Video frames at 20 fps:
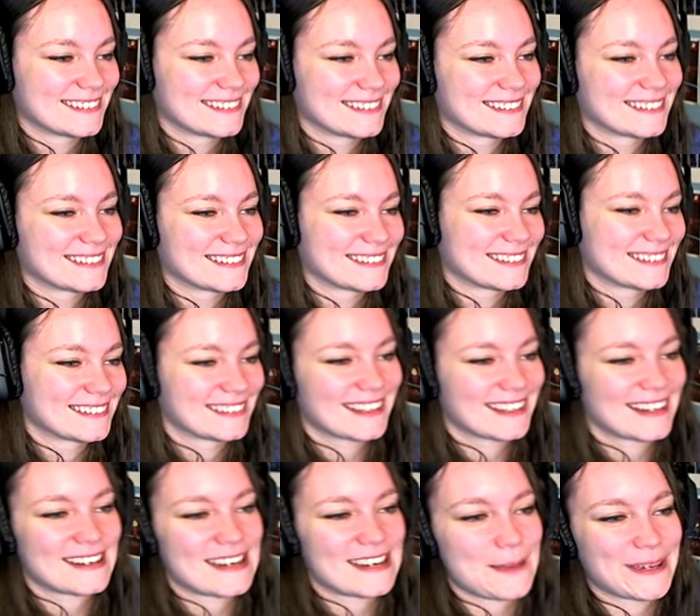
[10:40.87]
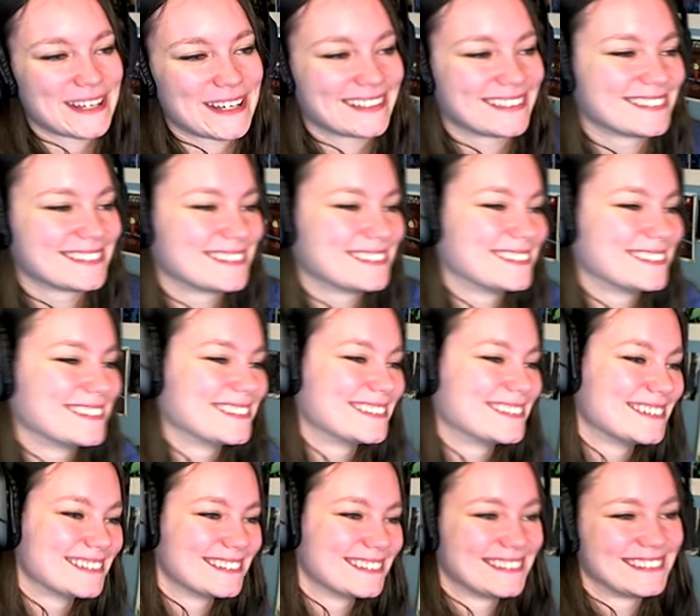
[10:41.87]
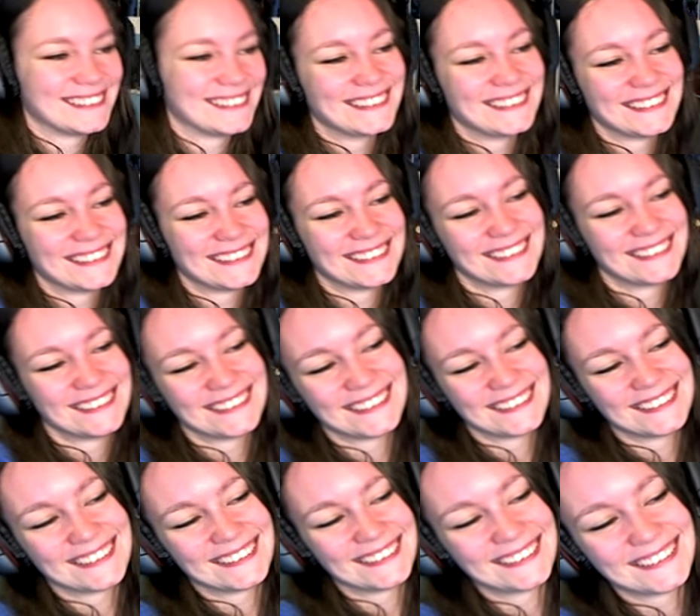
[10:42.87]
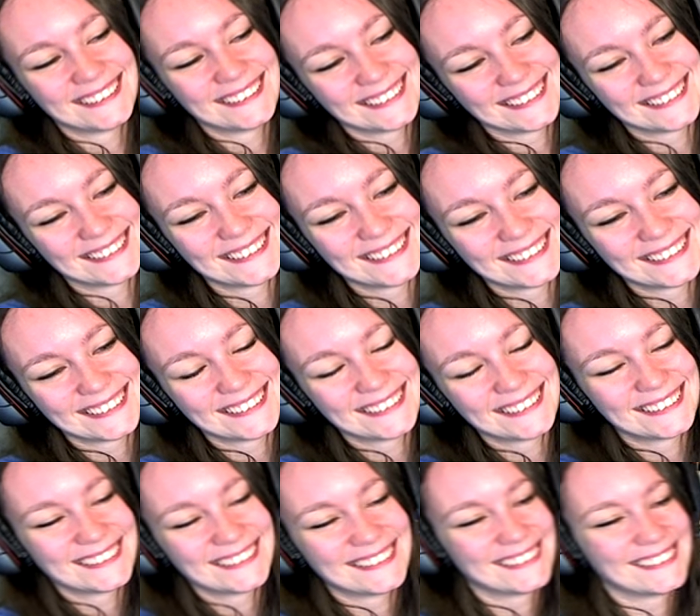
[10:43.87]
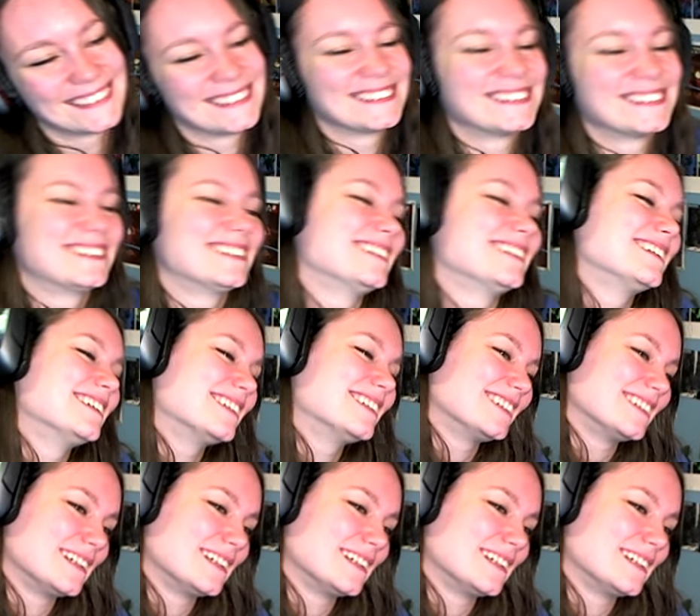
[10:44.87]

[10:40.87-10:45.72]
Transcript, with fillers: It's okay. I kept hitting that ramp, like even with no power, and it was just launching me right over it.